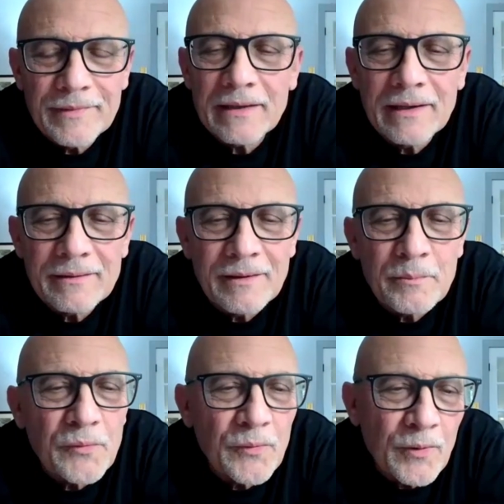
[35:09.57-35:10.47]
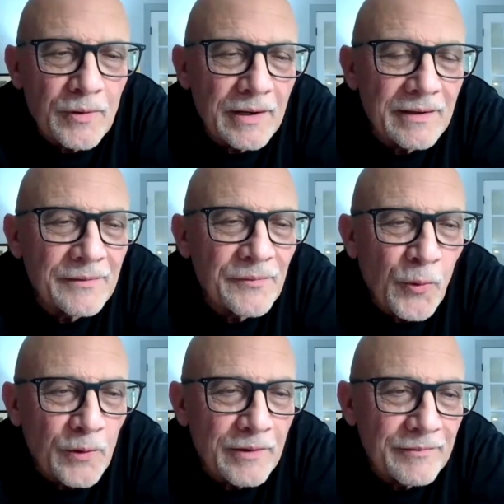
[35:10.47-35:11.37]
I like number 4. I like
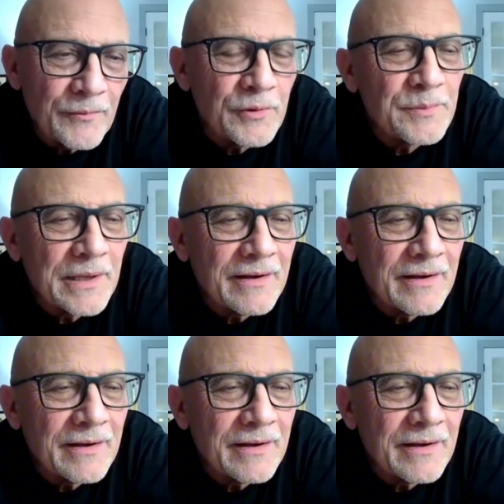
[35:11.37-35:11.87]
4. 4 is my